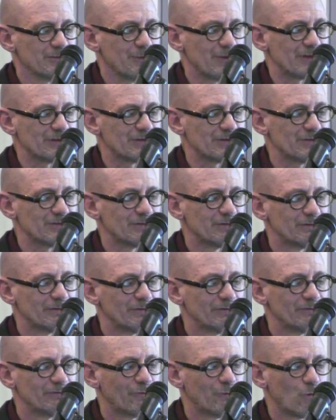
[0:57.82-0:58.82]
about
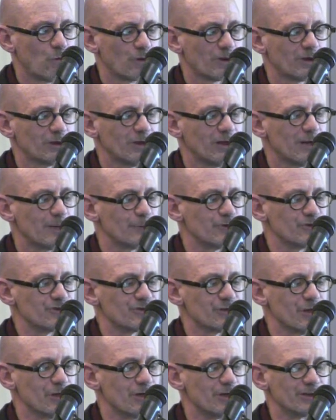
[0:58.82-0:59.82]
4 kilometers
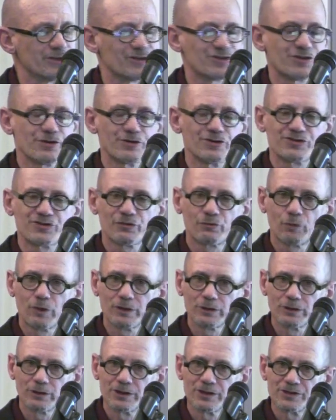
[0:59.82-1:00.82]
long, a series of
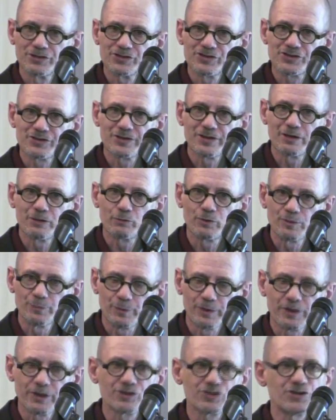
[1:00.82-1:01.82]
wetlands that we
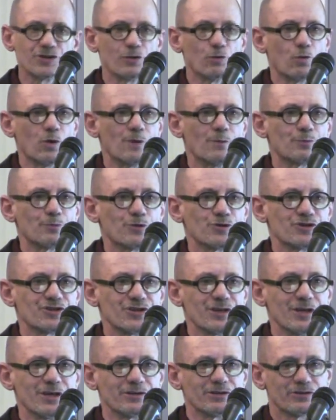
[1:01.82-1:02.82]
pitched at 1%
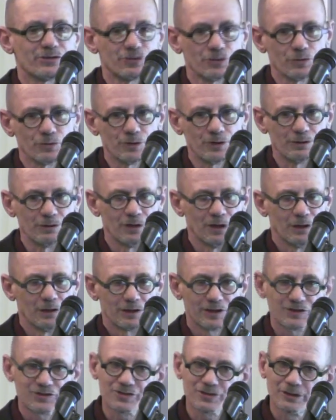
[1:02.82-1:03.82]
to,
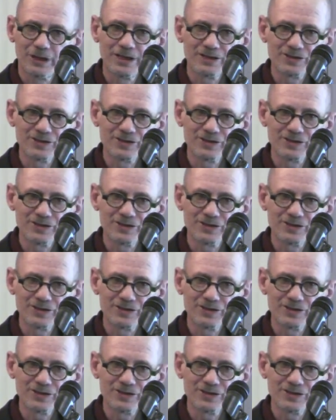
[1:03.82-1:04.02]
because the